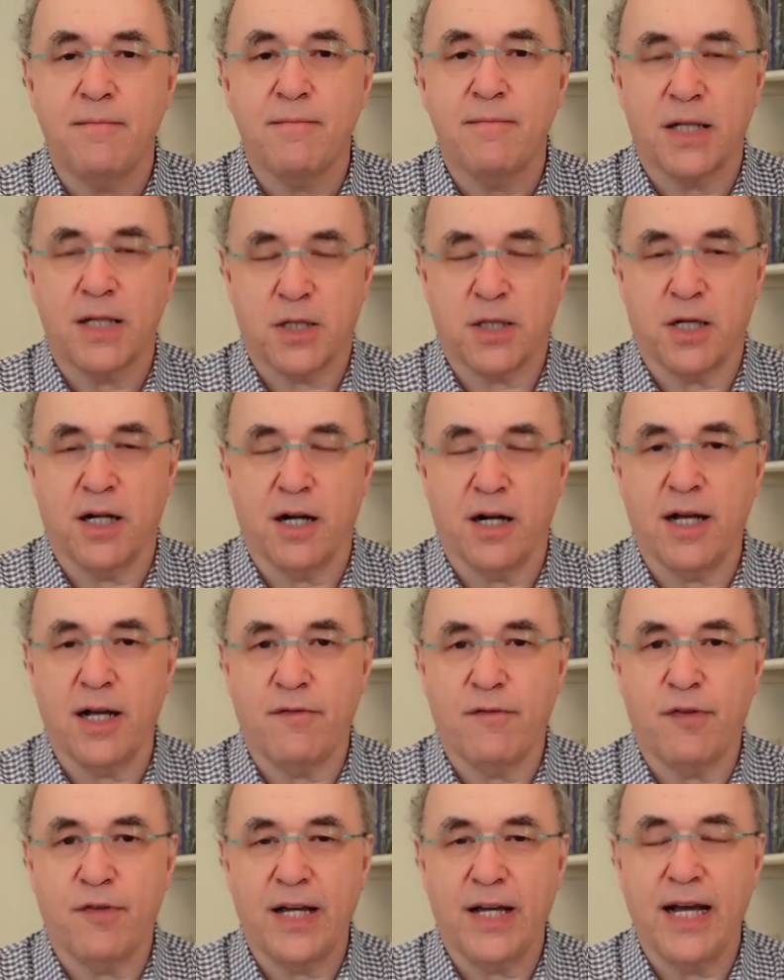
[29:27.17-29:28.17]
it's kind of
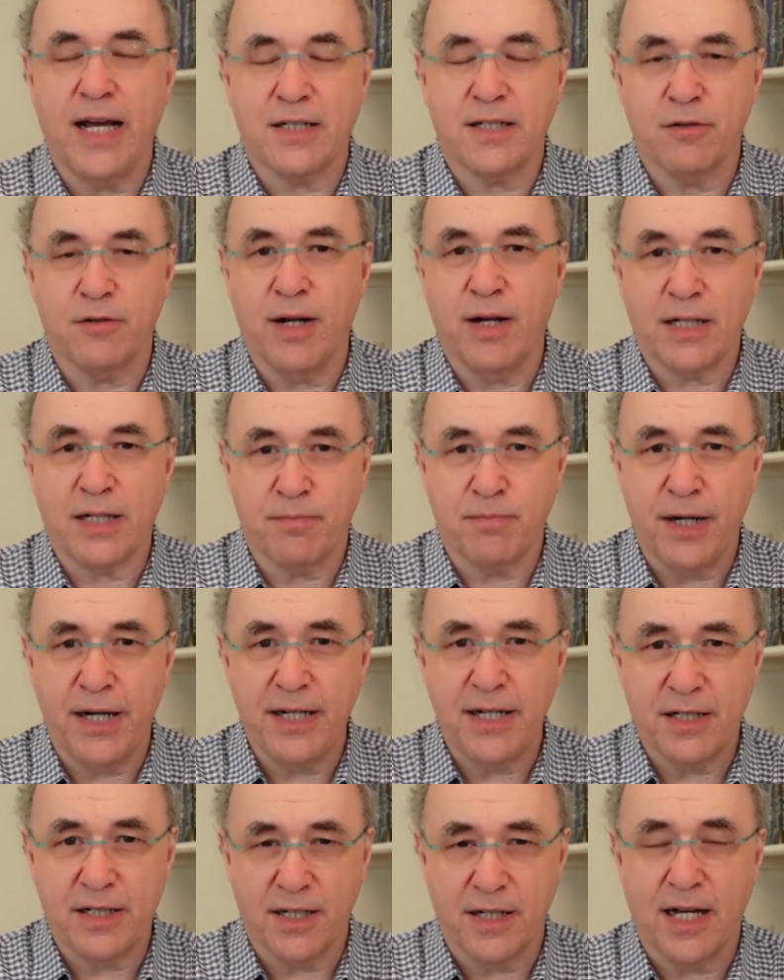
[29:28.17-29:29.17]
like forget direct
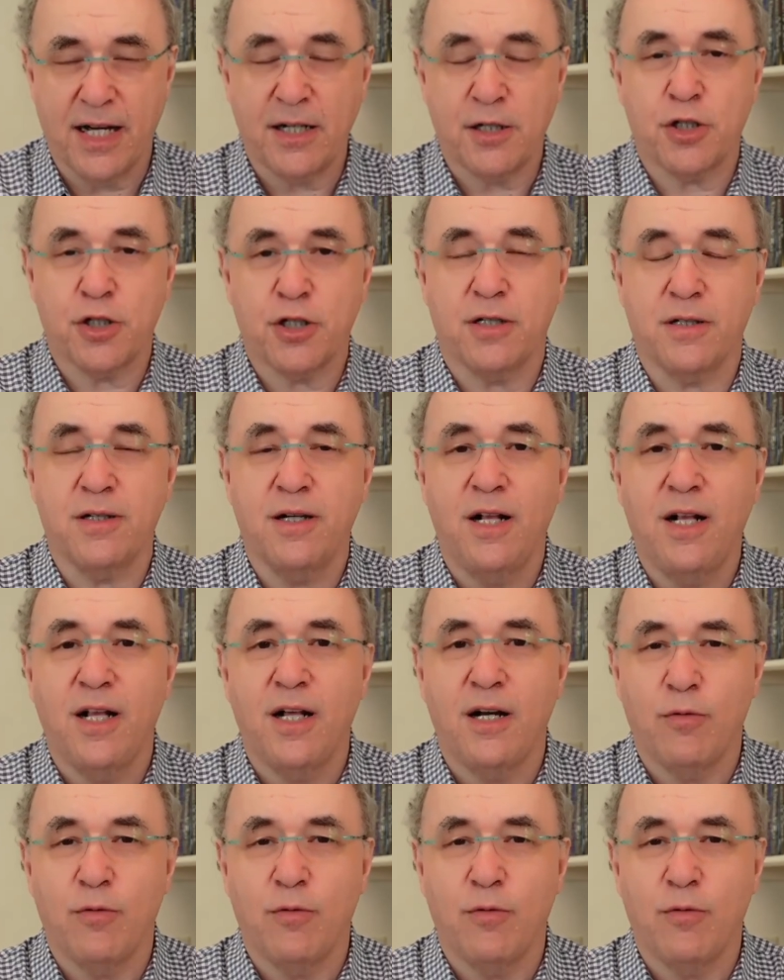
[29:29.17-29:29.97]
brain connection.